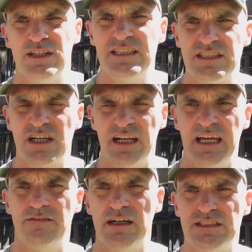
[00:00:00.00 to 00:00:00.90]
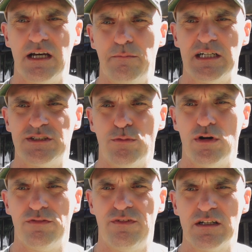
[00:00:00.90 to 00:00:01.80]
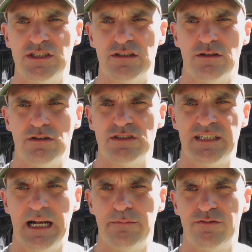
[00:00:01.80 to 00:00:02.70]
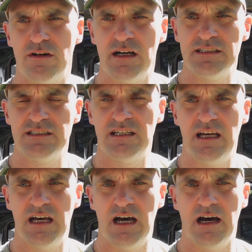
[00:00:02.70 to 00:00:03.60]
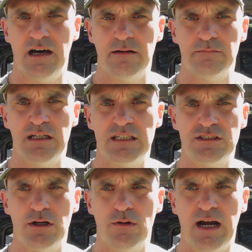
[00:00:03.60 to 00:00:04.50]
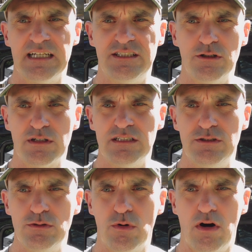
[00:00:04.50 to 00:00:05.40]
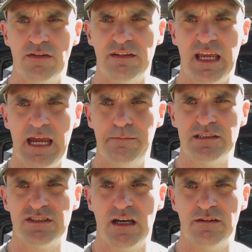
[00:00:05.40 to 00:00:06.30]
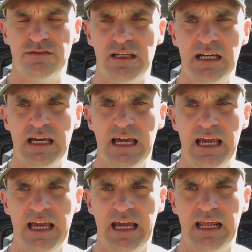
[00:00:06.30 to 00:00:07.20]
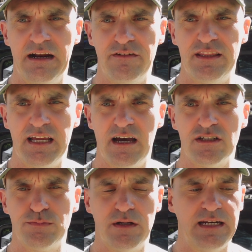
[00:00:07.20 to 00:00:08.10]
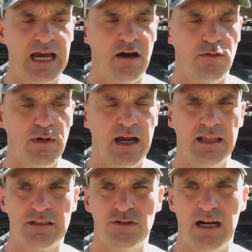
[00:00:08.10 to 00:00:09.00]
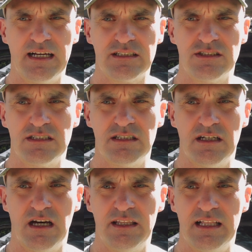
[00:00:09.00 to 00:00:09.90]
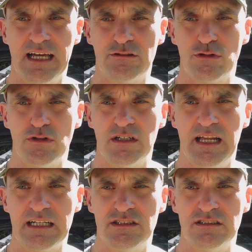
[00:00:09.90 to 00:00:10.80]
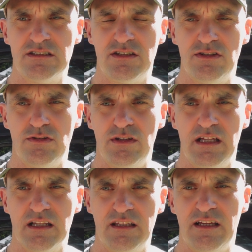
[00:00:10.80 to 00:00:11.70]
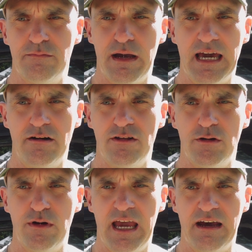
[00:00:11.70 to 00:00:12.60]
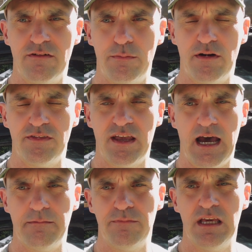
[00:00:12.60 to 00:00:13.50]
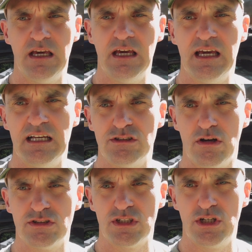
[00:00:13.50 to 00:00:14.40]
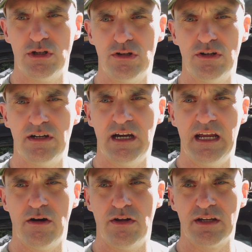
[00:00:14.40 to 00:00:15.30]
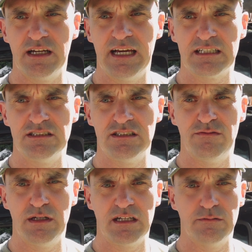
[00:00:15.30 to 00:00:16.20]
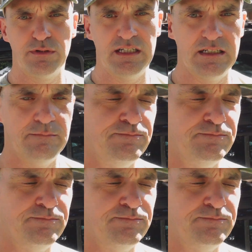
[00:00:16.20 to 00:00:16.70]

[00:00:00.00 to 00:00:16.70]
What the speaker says: this is going to give us a much more functional setup for us. So I still can do all of the camping stuff and everything else, but now my electronics, the electrical connections to the lithium battery that we have up on top is all secure, and all the connections have been completed.